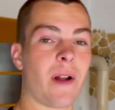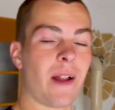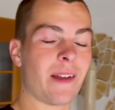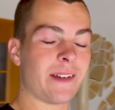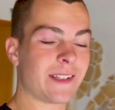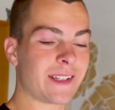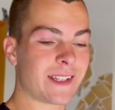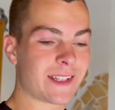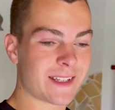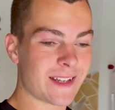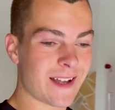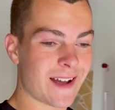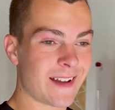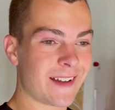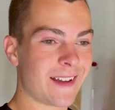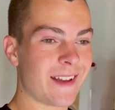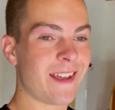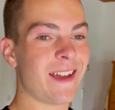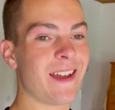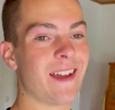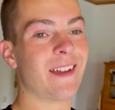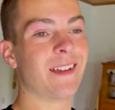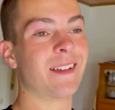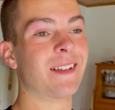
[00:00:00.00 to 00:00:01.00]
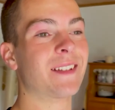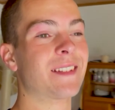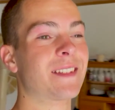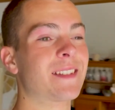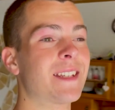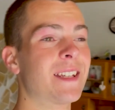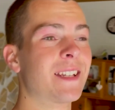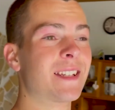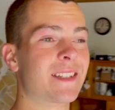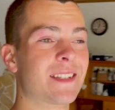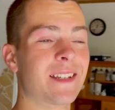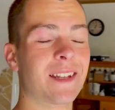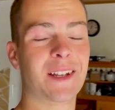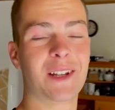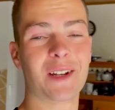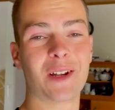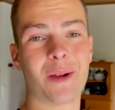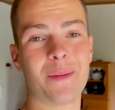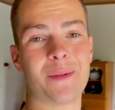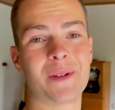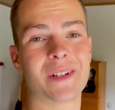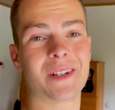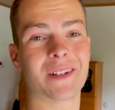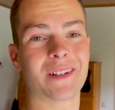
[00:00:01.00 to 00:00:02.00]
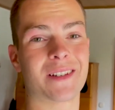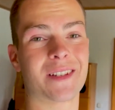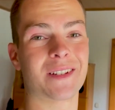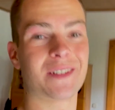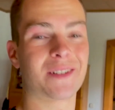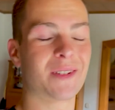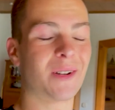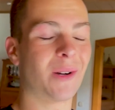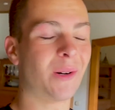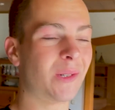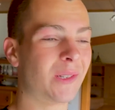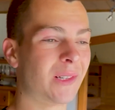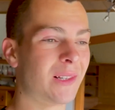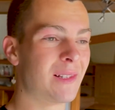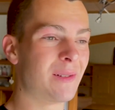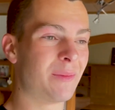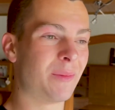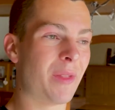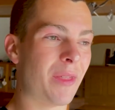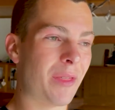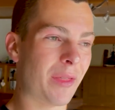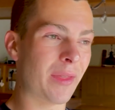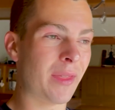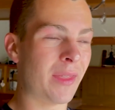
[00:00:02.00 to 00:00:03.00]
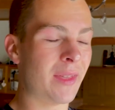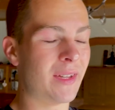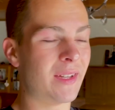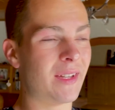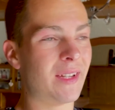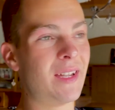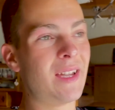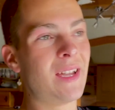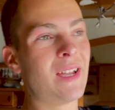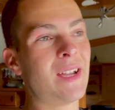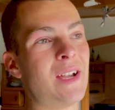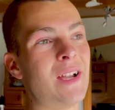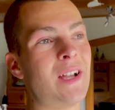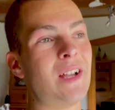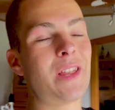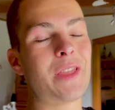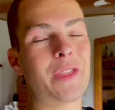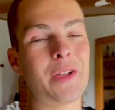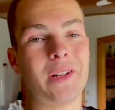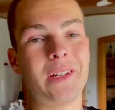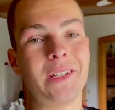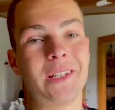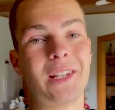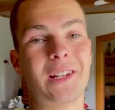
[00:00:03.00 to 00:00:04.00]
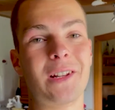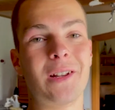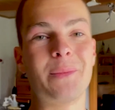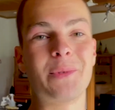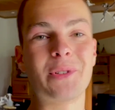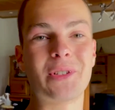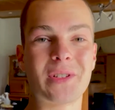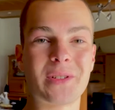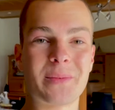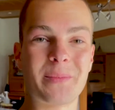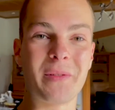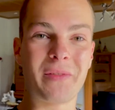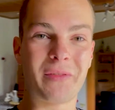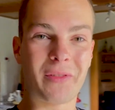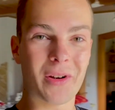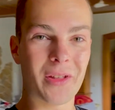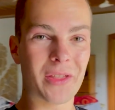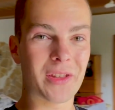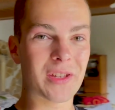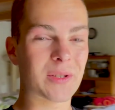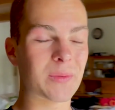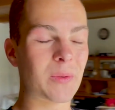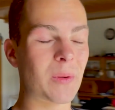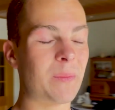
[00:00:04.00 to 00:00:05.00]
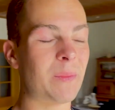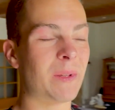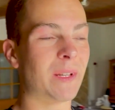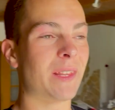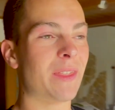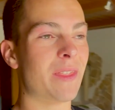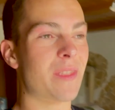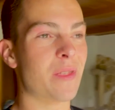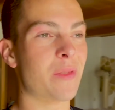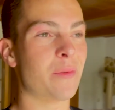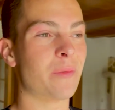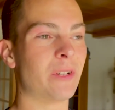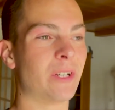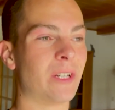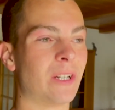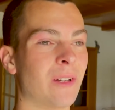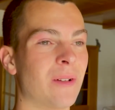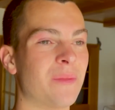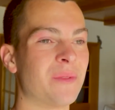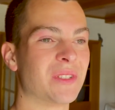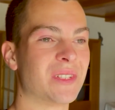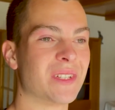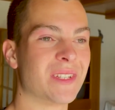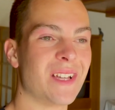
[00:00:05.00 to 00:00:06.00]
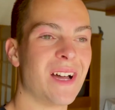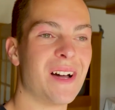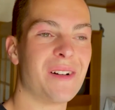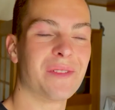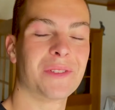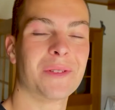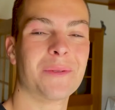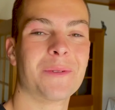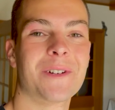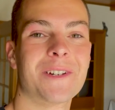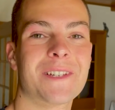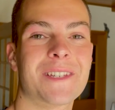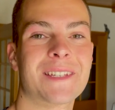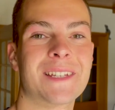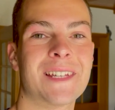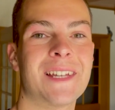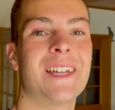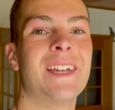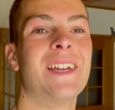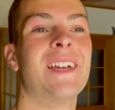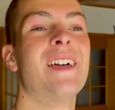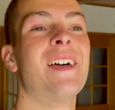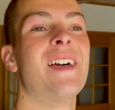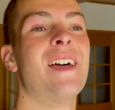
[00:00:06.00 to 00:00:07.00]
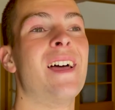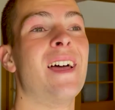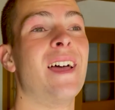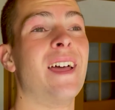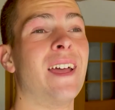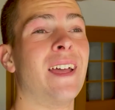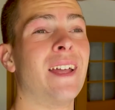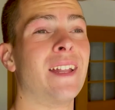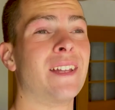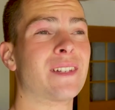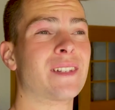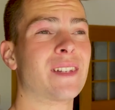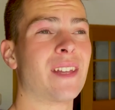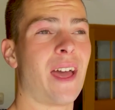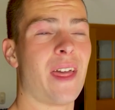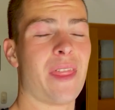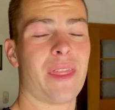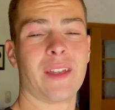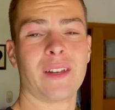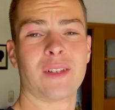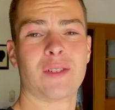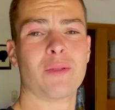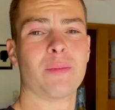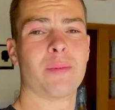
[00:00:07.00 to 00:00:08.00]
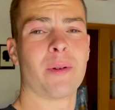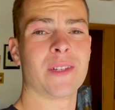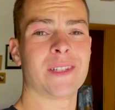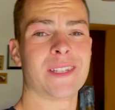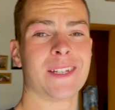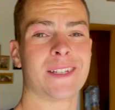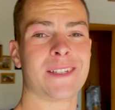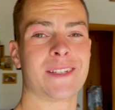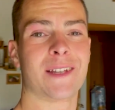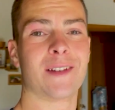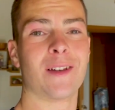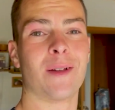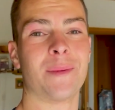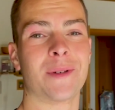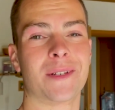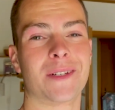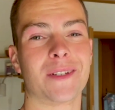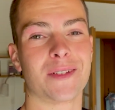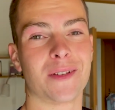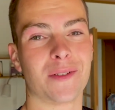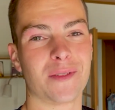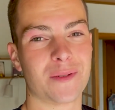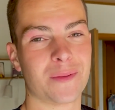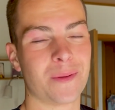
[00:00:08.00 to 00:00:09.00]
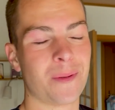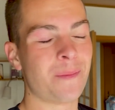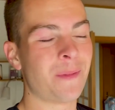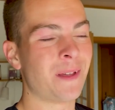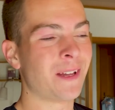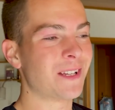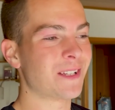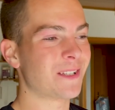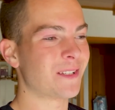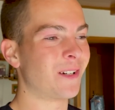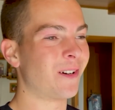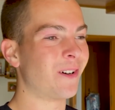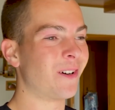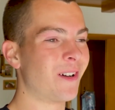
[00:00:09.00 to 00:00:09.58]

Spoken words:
is done, 16 kilometers in total, with the 13 kilometers before the swimming and the 3 kilometers afterwards, and I think 2.6 kilometers of swimming, so